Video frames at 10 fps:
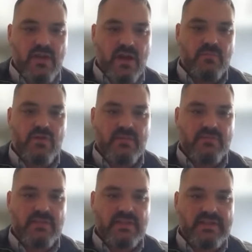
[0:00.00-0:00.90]

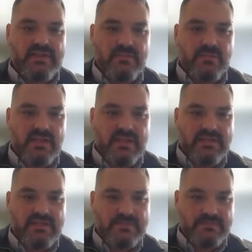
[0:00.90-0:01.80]
non-probability sampling
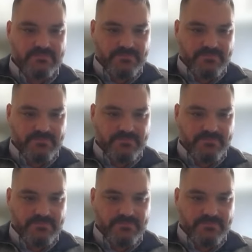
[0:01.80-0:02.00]
is.